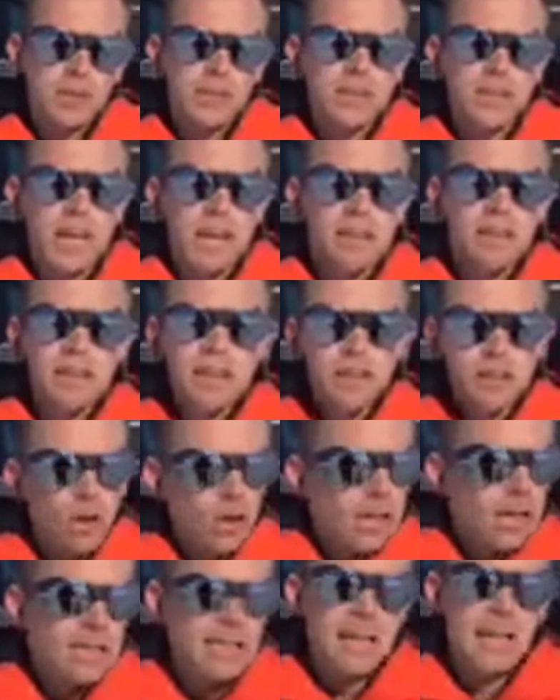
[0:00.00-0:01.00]
to get things
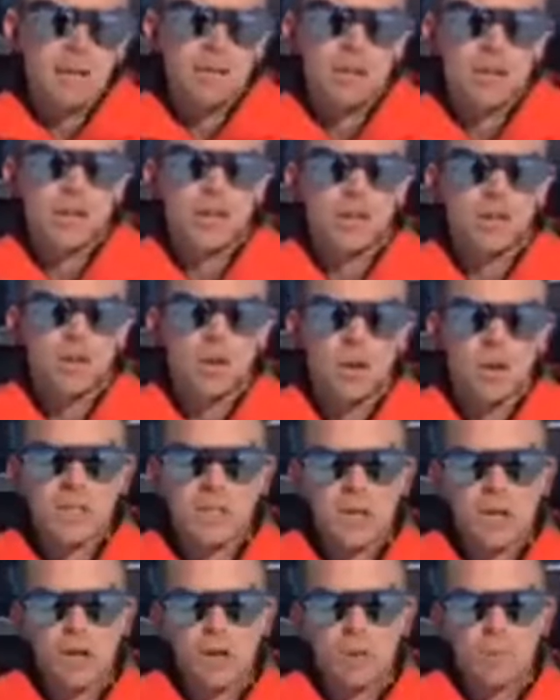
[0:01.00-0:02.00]
like this out to you guys
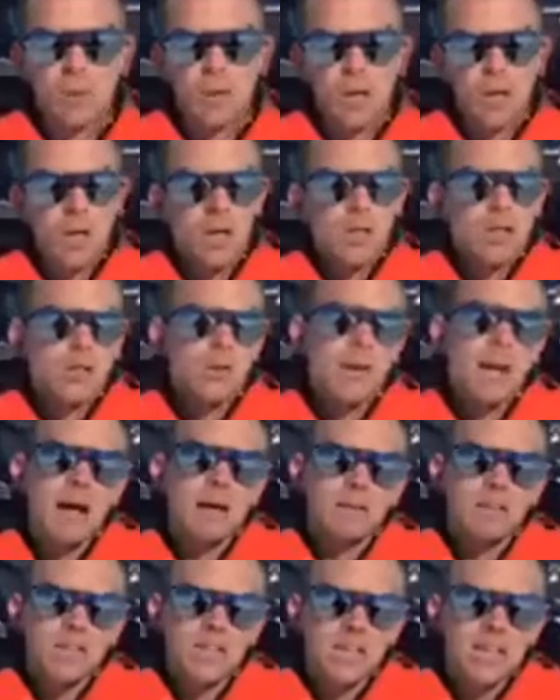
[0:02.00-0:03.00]
at home. So an
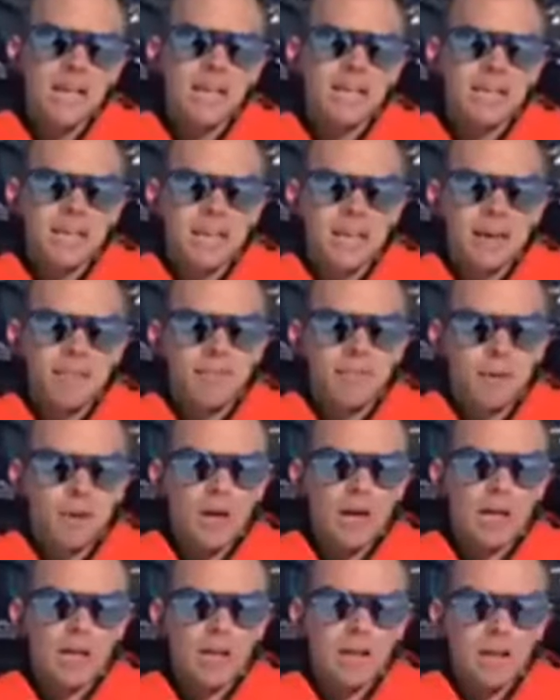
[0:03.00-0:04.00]
outstanding effort,
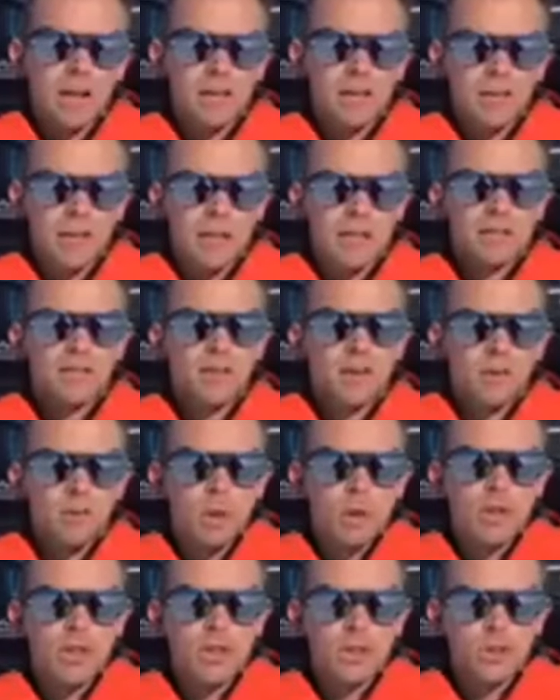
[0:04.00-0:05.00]
and thanks very
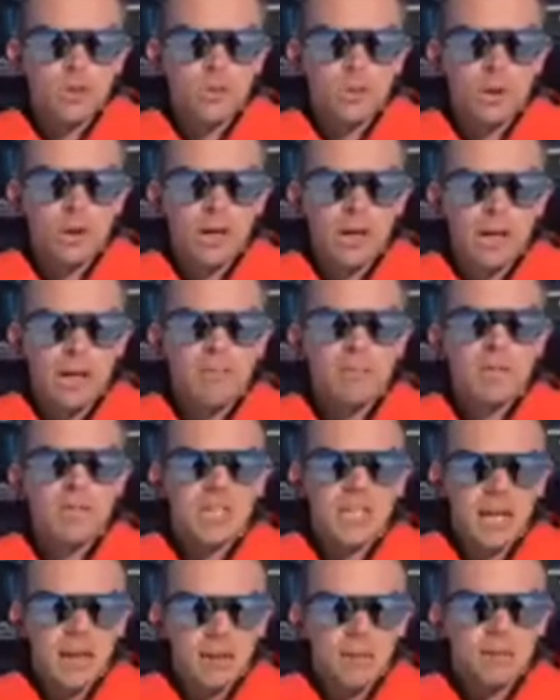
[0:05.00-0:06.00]
much to
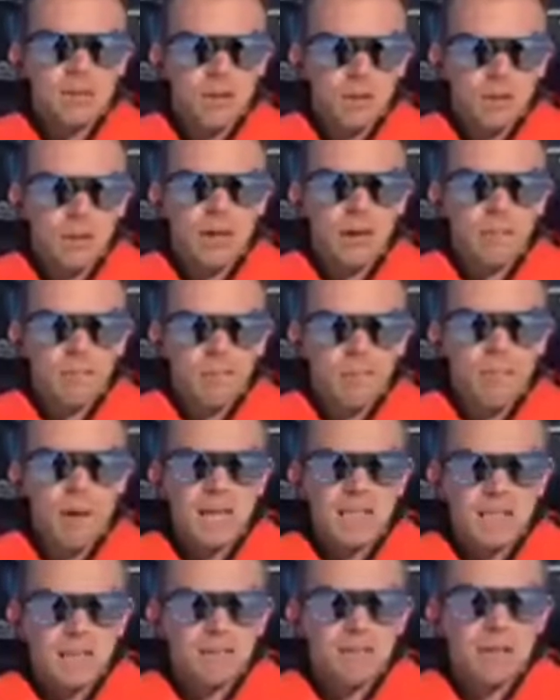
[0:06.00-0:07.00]
Inmarsat. So yeah,
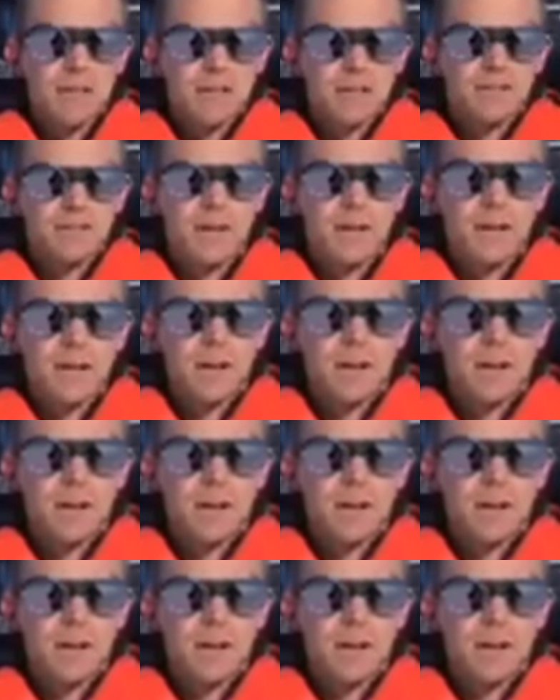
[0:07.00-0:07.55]
massive thanks for that.